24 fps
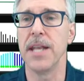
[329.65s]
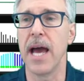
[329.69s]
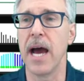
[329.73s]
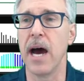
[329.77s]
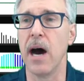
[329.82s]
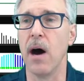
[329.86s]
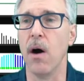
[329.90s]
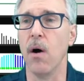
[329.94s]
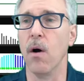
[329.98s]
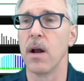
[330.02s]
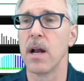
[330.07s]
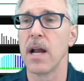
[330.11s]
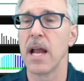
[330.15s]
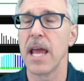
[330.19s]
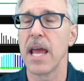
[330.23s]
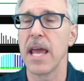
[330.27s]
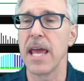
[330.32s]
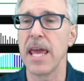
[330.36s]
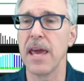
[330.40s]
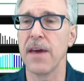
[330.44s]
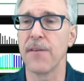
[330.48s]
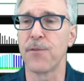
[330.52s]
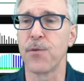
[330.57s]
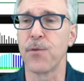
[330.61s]
Now,
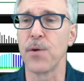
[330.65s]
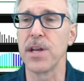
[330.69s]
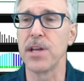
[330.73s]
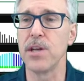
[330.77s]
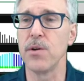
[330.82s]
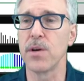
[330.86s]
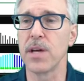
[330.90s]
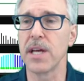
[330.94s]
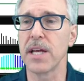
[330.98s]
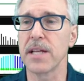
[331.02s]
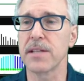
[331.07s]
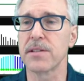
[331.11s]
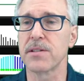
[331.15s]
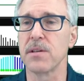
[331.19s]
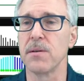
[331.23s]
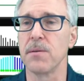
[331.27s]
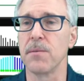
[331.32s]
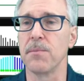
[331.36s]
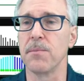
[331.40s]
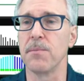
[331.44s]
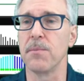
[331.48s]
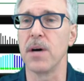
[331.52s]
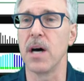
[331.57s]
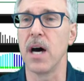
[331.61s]
if we do get
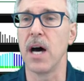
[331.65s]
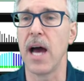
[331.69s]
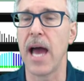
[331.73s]
some